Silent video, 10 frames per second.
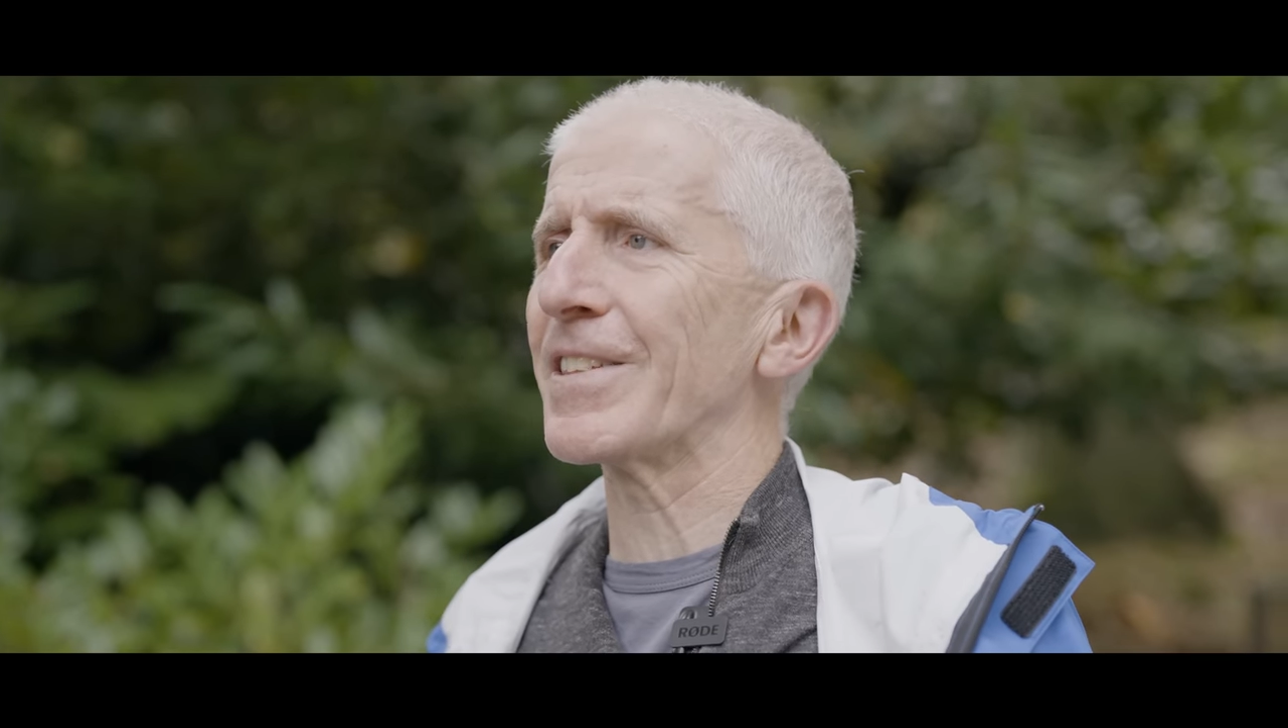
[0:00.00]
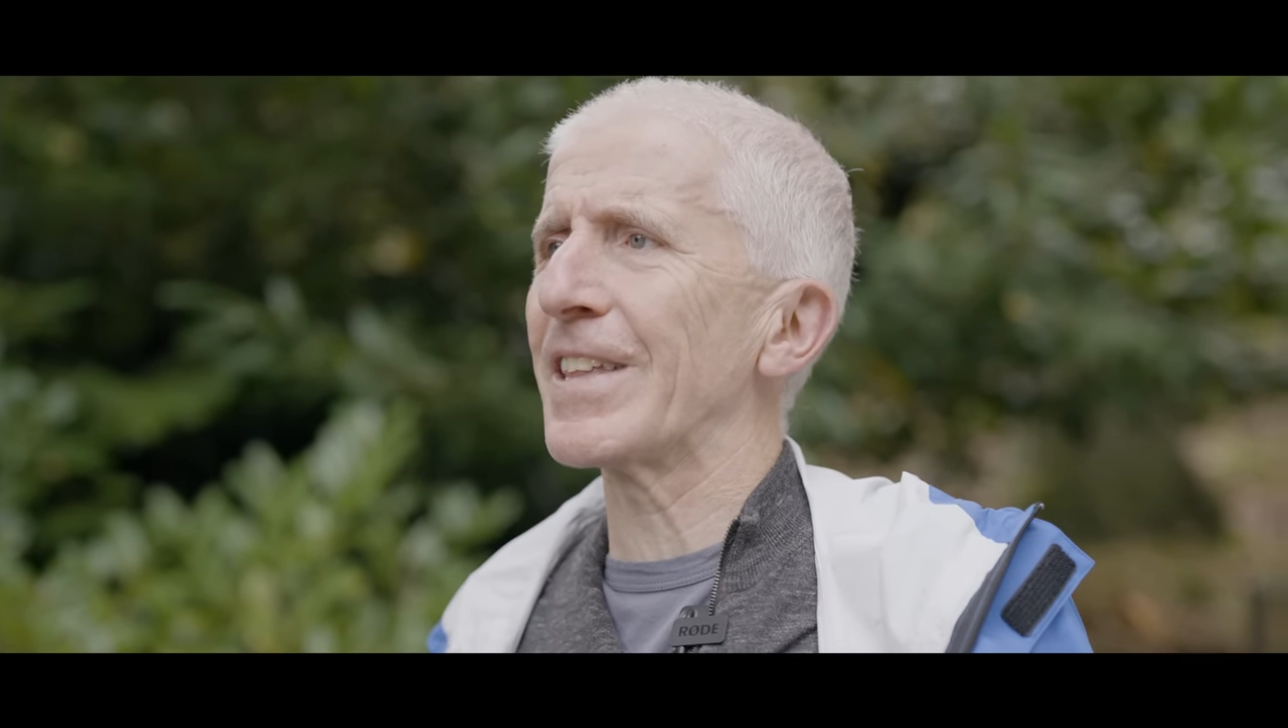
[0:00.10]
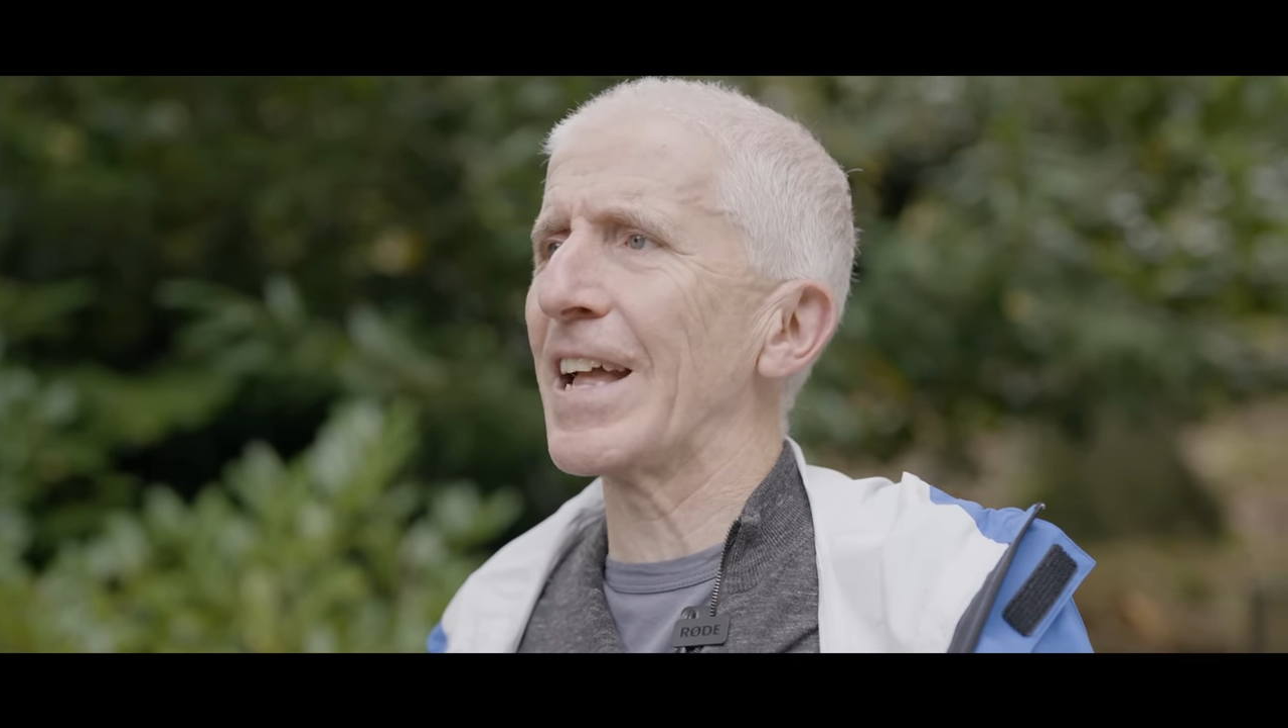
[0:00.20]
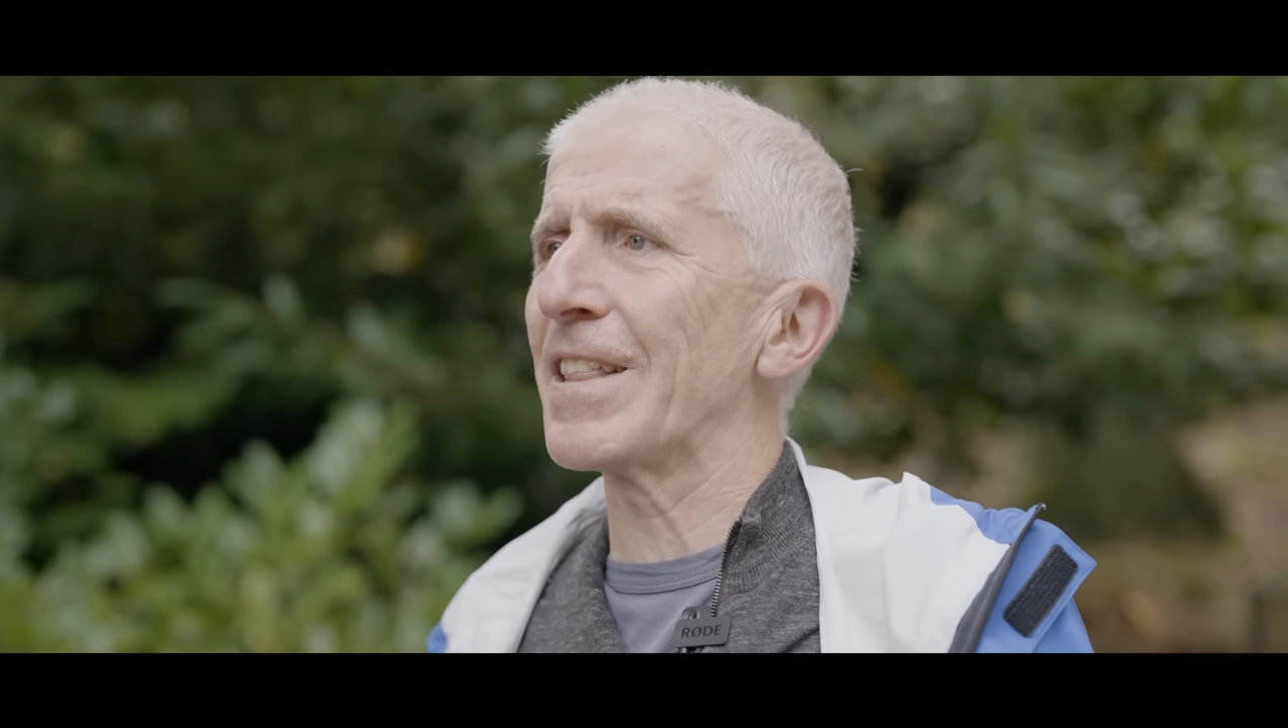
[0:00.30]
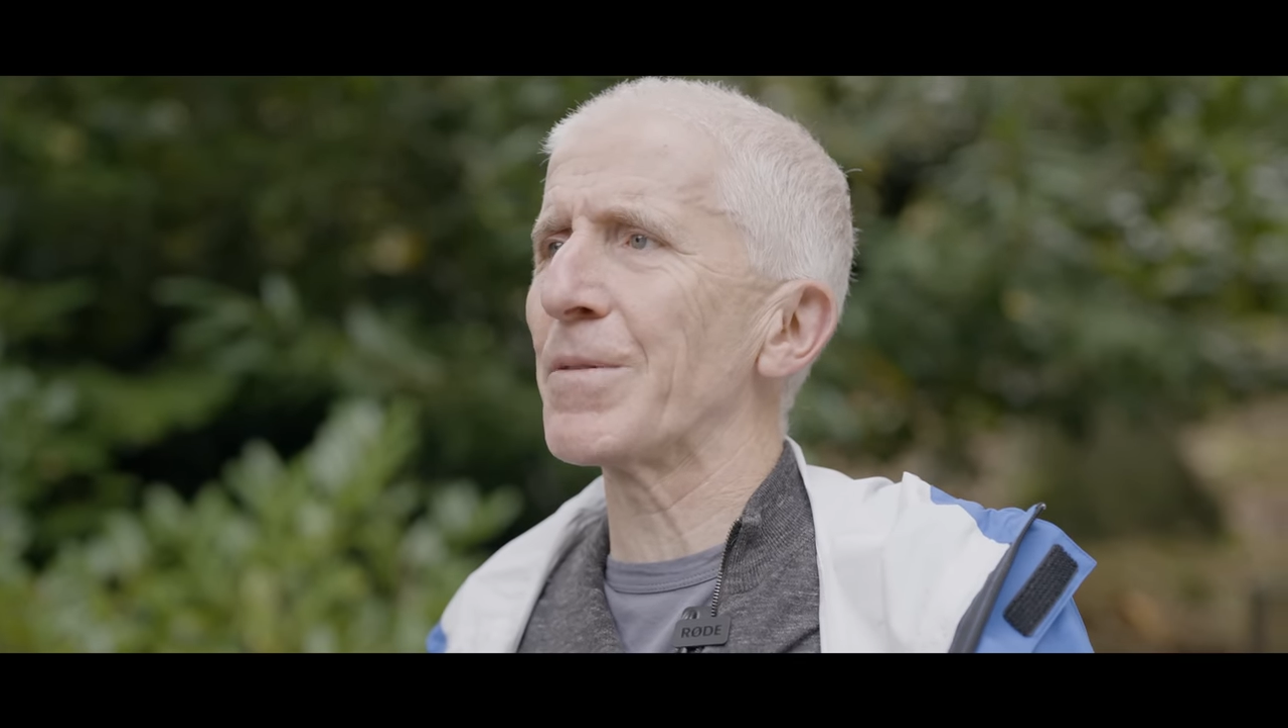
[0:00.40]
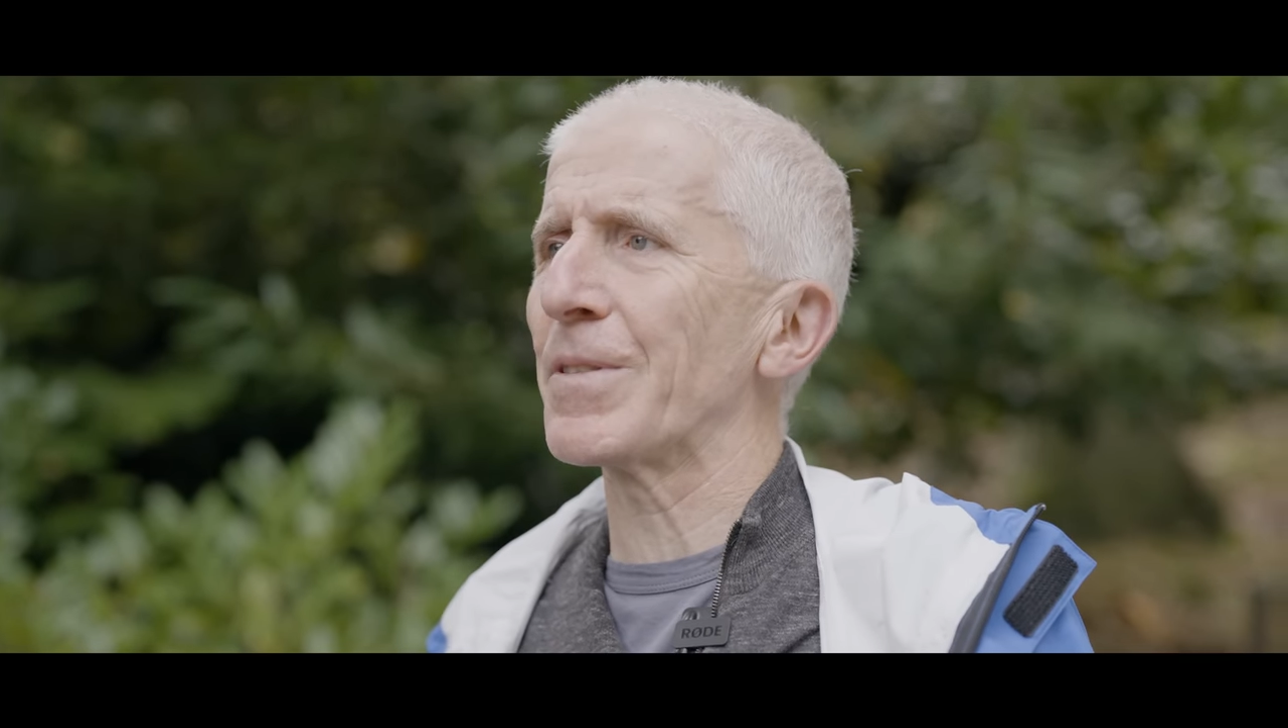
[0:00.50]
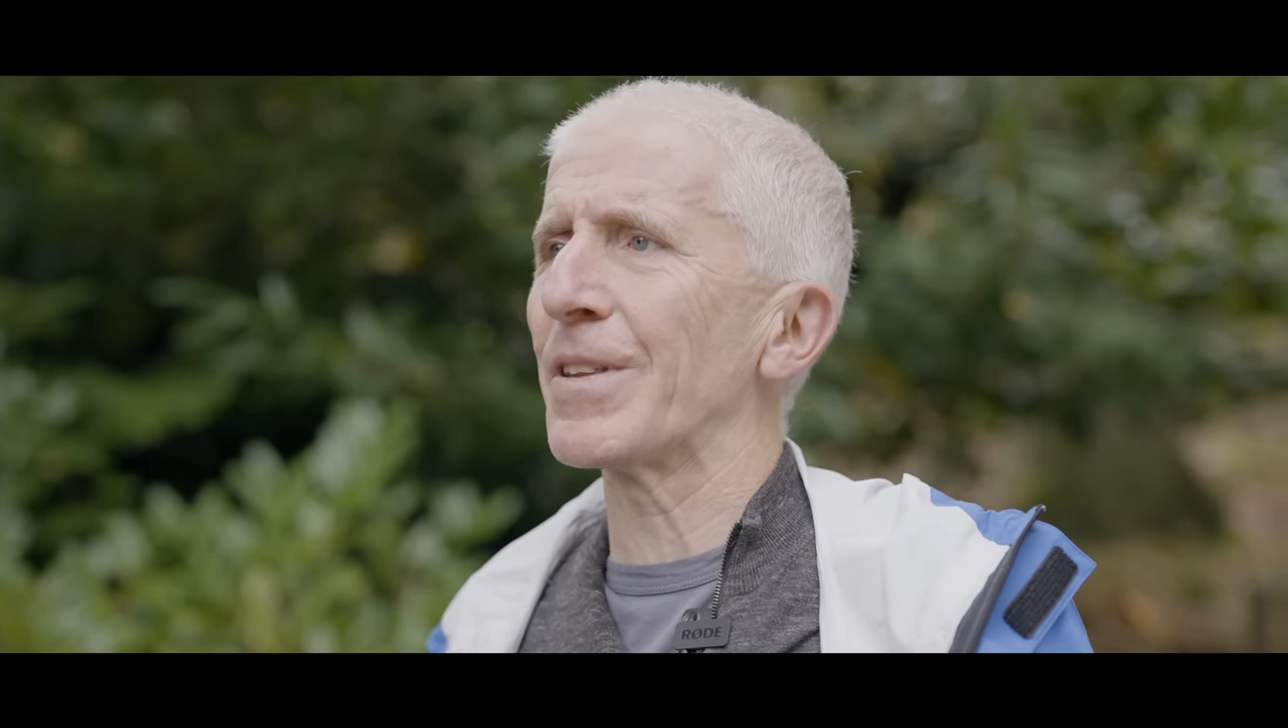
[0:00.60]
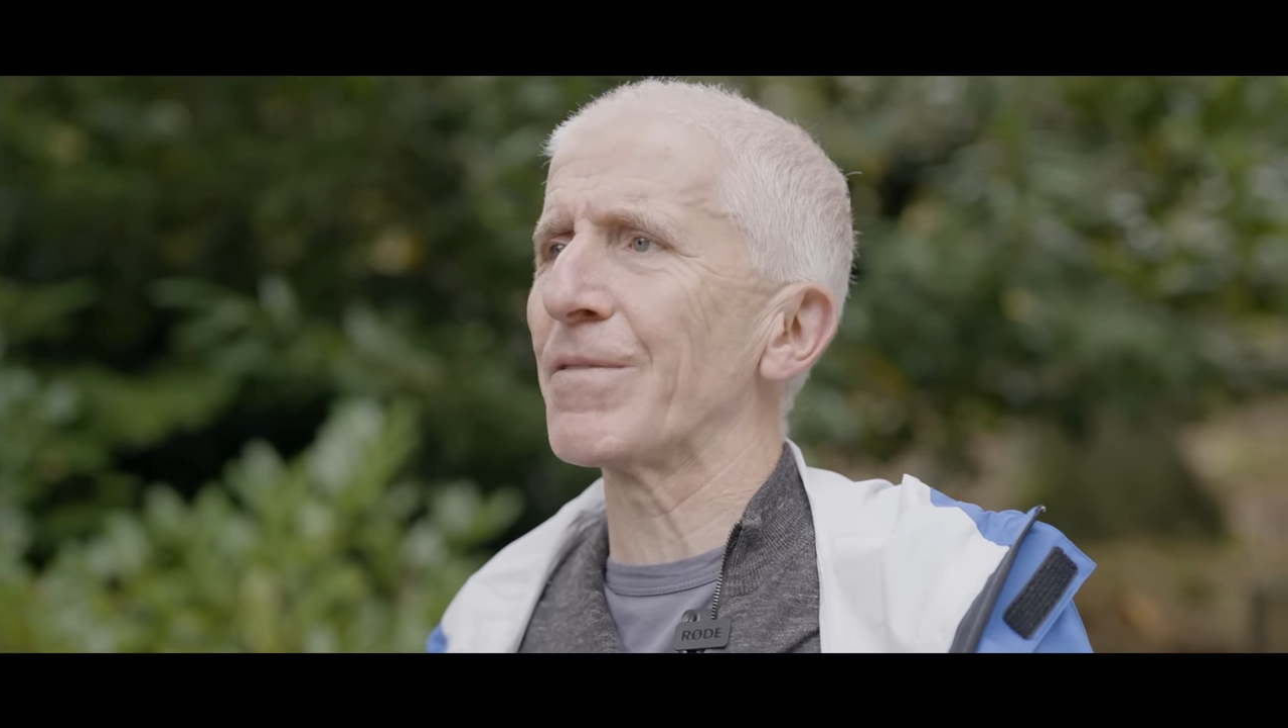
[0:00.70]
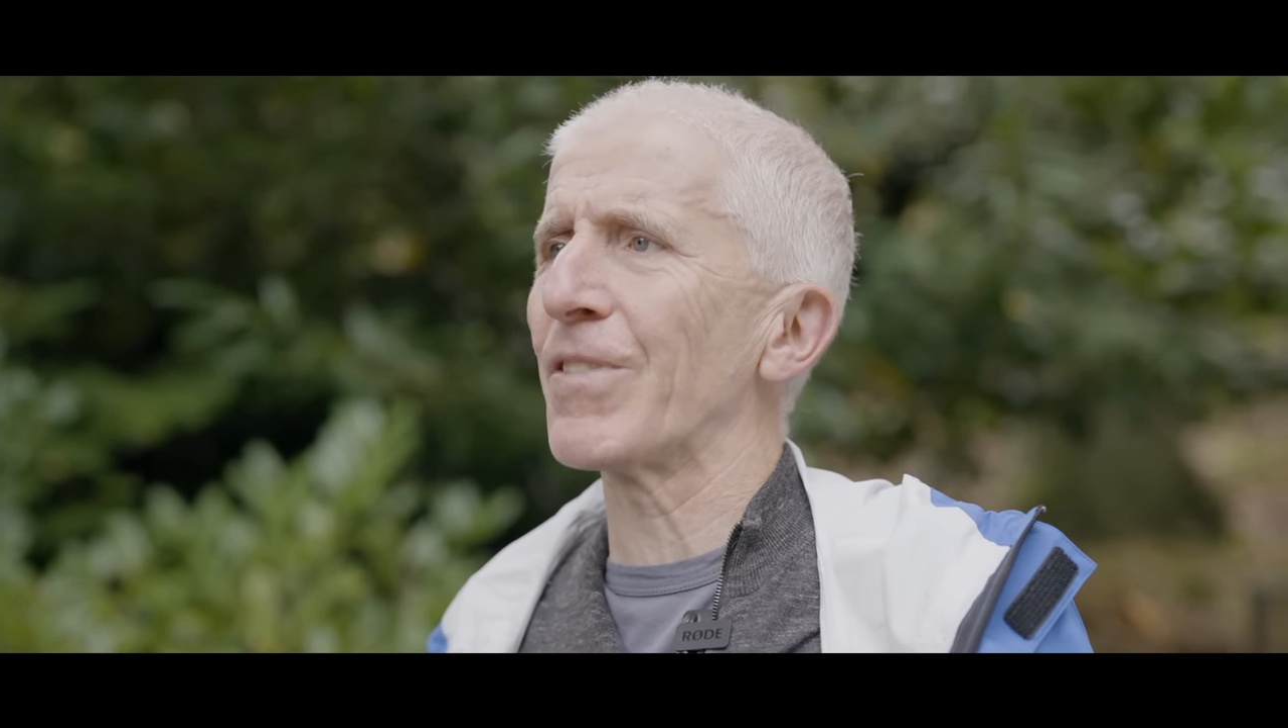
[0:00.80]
the stands with her in